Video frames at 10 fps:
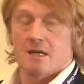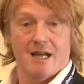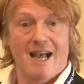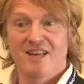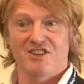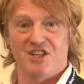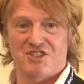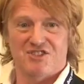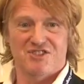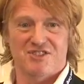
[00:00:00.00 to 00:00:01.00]

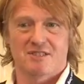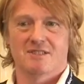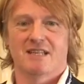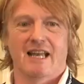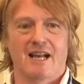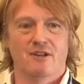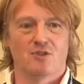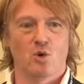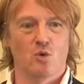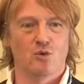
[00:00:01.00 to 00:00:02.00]
Atheists can, of
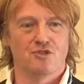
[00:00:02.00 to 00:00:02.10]
course,